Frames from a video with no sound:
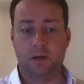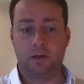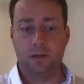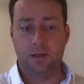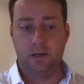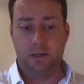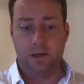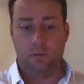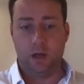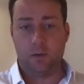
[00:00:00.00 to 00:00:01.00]
I mean,
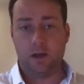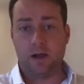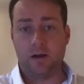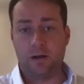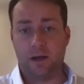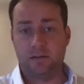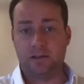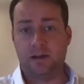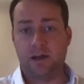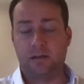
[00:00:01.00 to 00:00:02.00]
where we are
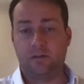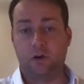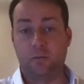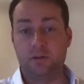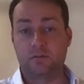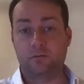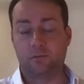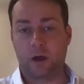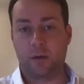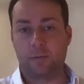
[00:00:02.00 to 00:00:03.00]
today, time
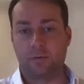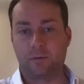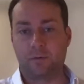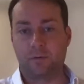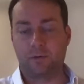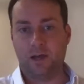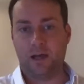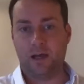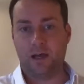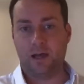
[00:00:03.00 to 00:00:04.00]
is rapidly